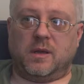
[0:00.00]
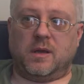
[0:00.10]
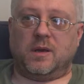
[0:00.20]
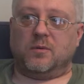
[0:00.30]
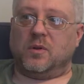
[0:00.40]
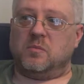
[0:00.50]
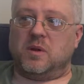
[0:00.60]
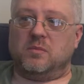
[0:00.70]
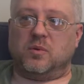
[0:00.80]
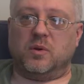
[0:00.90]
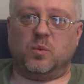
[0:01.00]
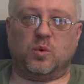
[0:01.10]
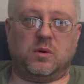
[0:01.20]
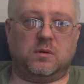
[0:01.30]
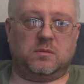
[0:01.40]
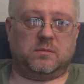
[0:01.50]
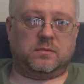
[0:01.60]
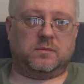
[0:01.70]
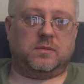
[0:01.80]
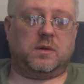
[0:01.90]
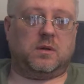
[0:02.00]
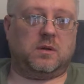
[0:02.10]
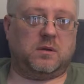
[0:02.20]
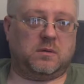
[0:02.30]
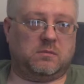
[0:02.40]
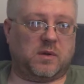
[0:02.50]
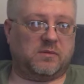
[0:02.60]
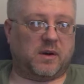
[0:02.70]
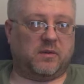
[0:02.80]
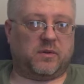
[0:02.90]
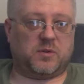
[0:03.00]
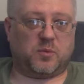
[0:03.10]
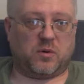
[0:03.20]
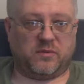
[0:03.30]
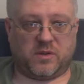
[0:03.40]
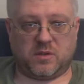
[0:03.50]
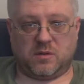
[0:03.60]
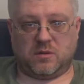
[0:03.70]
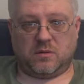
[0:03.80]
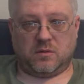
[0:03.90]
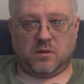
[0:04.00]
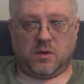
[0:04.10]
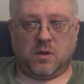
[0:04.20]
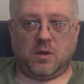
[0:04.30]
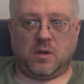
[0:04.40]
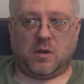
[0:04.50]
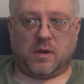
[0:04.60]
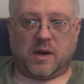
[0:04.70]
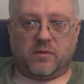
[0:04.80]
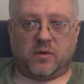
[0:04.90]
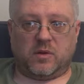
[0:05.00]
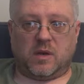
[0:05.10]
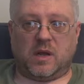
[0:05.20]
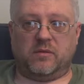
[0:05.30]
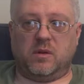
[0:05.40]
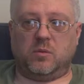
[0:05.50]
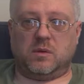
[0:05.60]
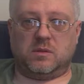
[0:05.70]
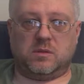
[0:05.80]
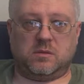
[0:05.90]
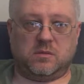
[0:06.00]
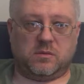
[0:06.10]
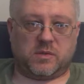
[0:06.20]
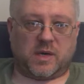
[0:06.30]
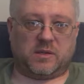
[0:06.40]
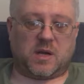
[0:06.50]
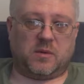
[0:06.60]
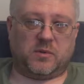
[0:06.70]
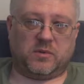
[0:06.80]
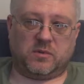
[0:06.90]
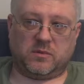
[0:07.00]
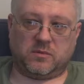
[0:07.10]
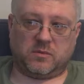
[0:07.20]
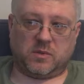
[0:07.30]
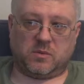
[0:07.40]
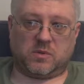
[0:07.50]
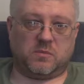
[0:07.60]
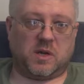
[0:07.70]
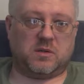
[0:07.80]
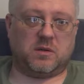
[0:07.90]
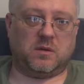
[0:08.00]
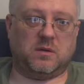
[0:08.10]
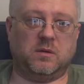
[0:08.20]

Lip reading: Can't really pinpoint one. My very first port visit ever in the Navy was St. Thomas, which was amazing.